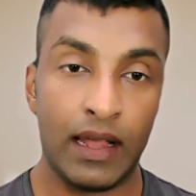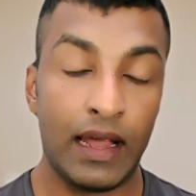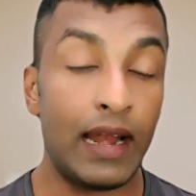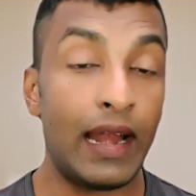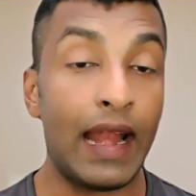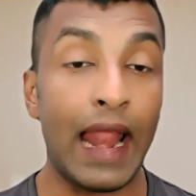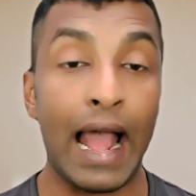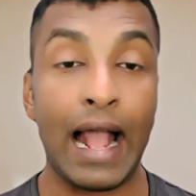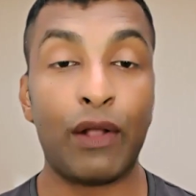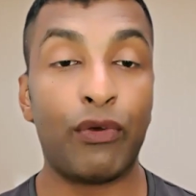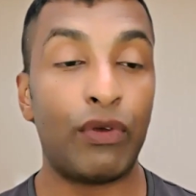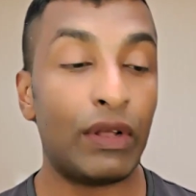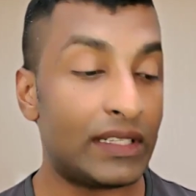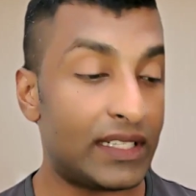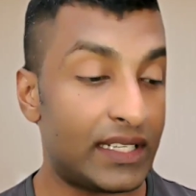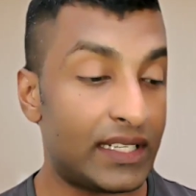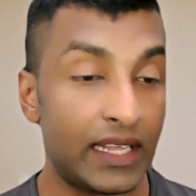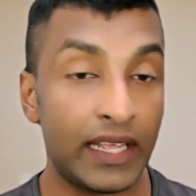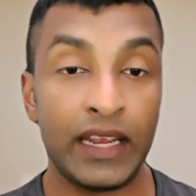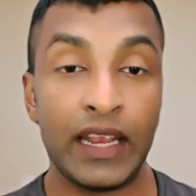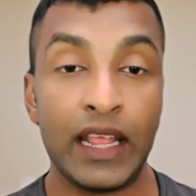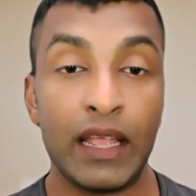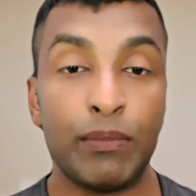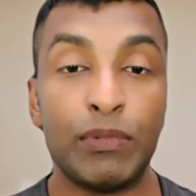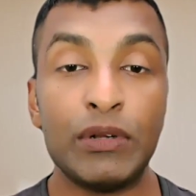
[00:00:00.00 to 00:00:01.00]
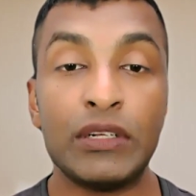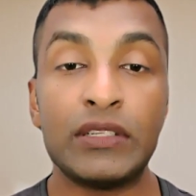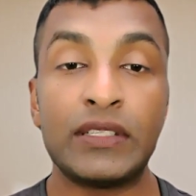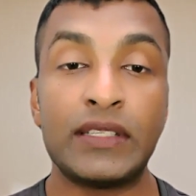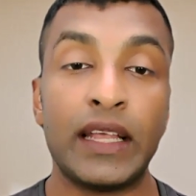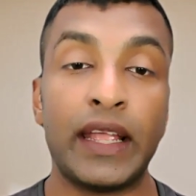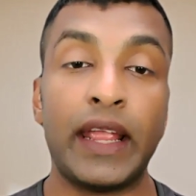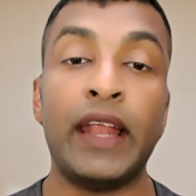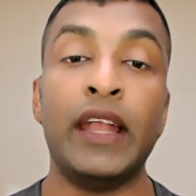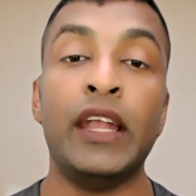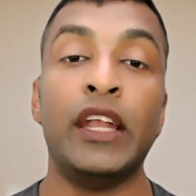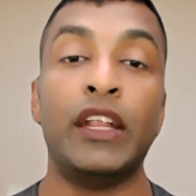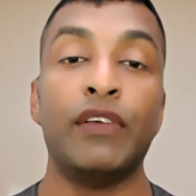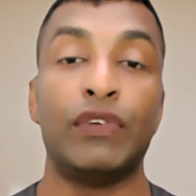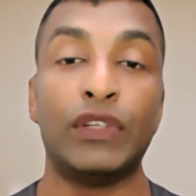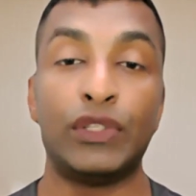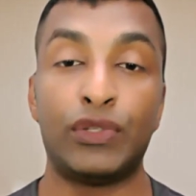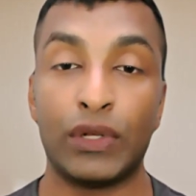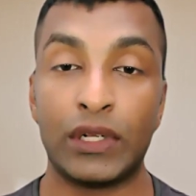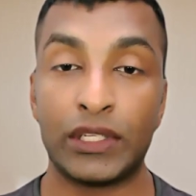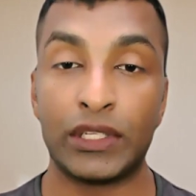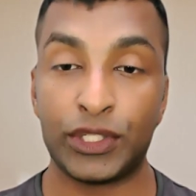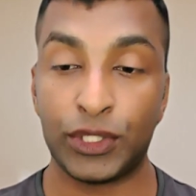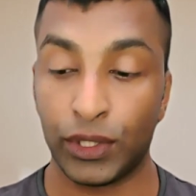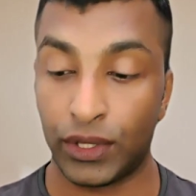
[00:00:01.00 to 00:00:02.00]
Language enables the
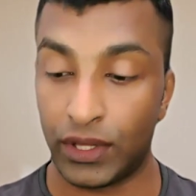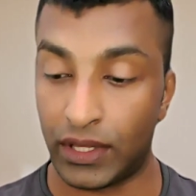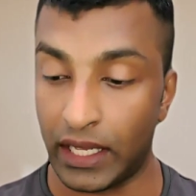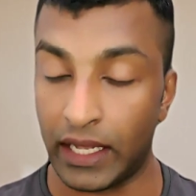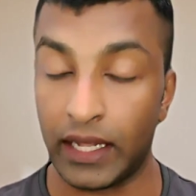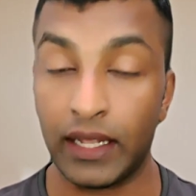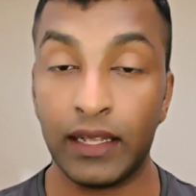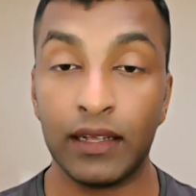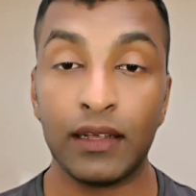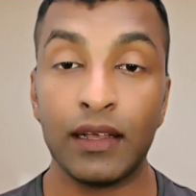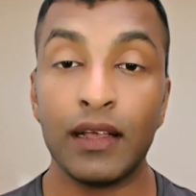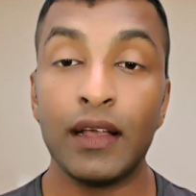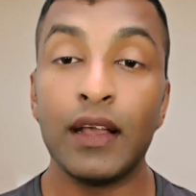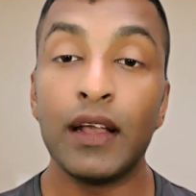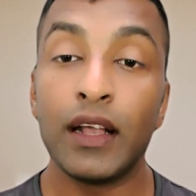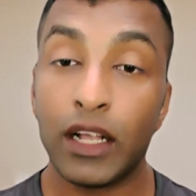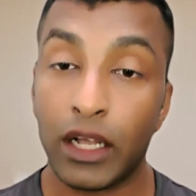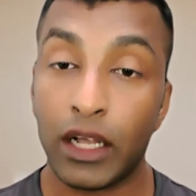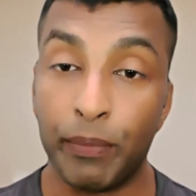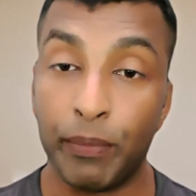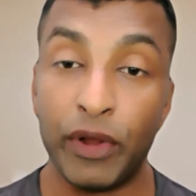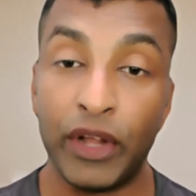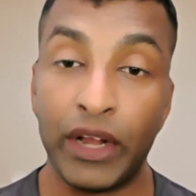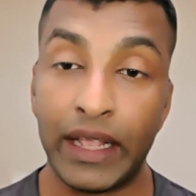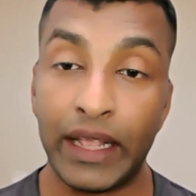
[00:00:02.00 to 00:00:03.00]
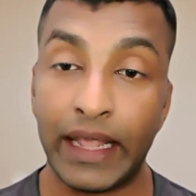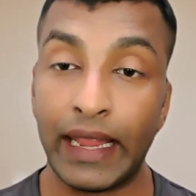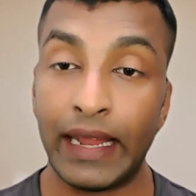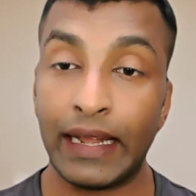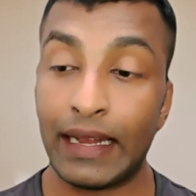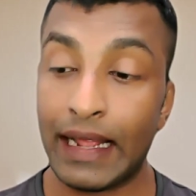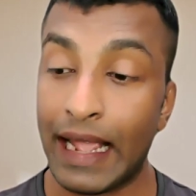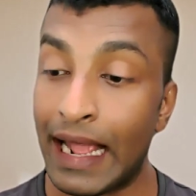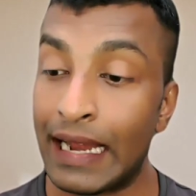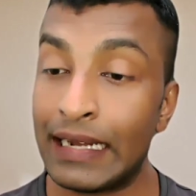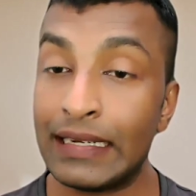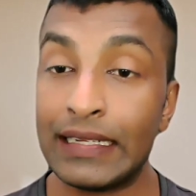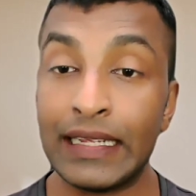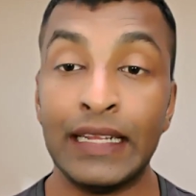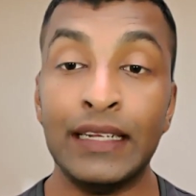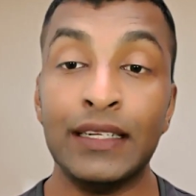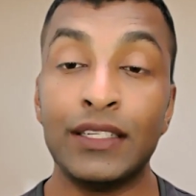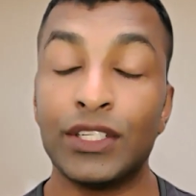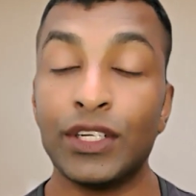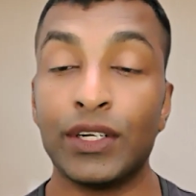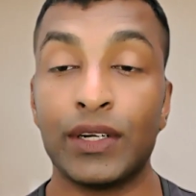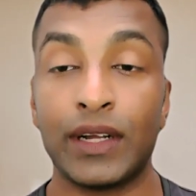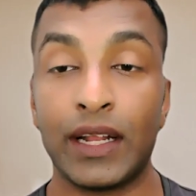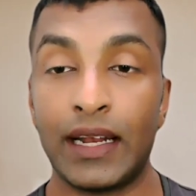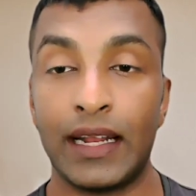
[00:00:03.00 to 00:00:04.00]
individuals to think, communicate, and
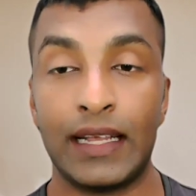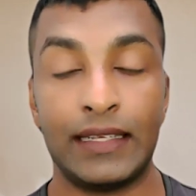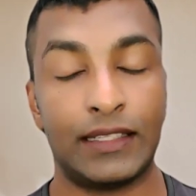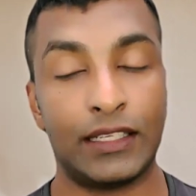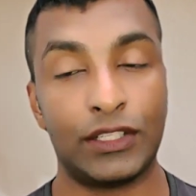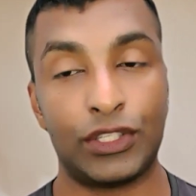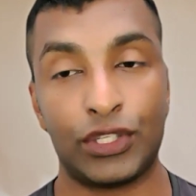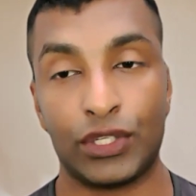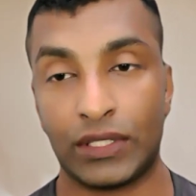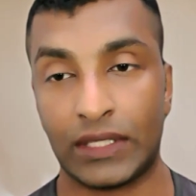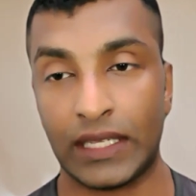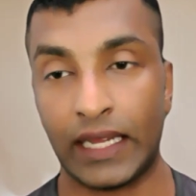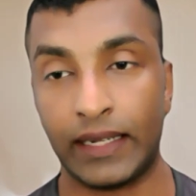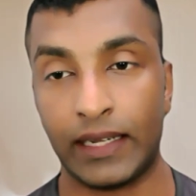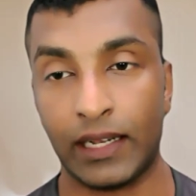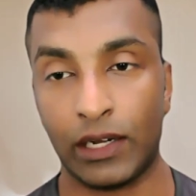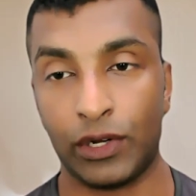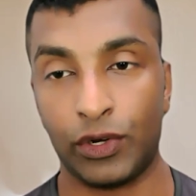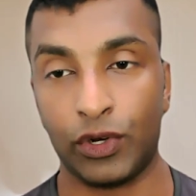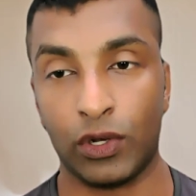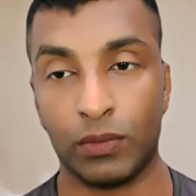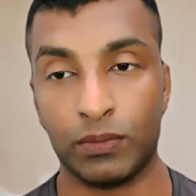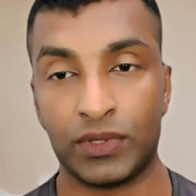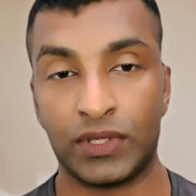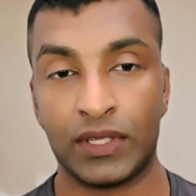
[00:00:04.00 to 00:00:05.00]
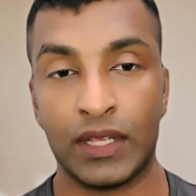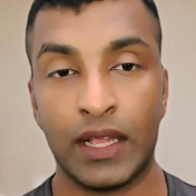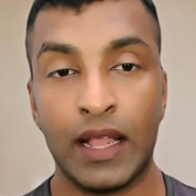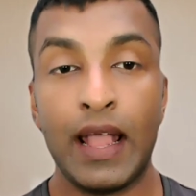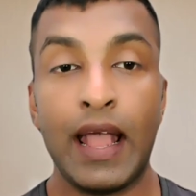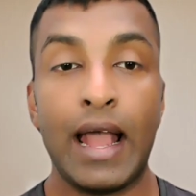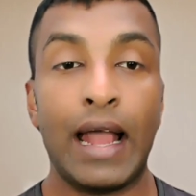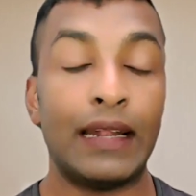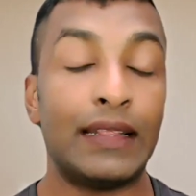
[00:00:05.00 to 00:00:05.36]
internalize the societal norms.